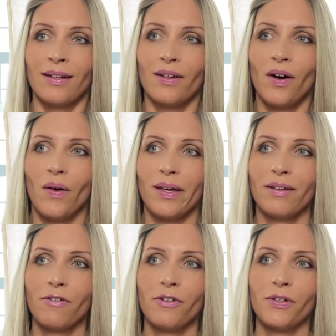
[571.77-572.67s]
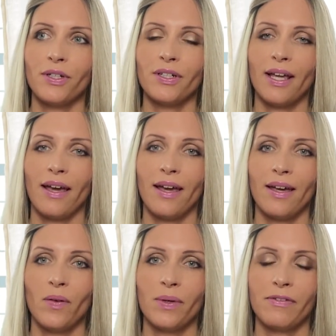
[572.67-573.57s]
Going through your
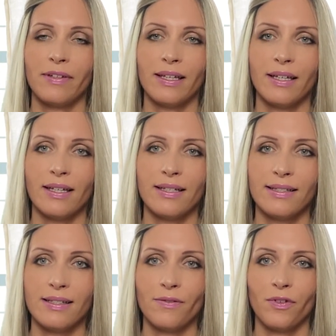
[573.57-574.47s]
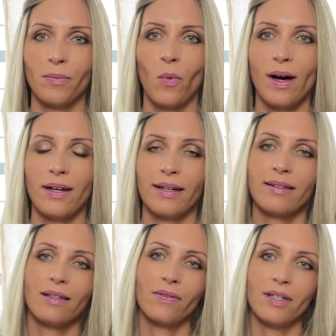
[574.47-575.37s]
day with ease from one
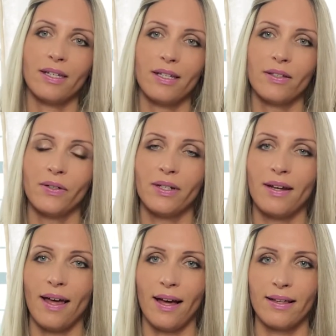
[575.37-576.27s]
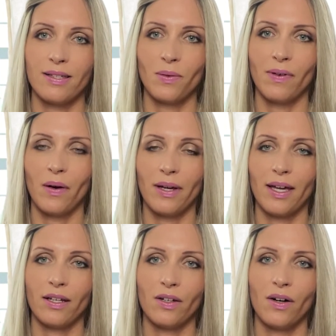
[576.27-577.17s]
activity to the next without
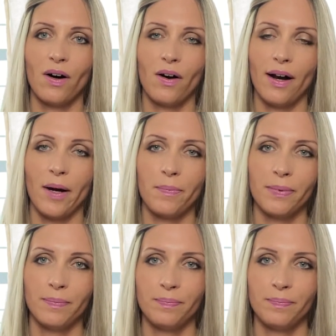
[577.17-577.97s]
getting caught up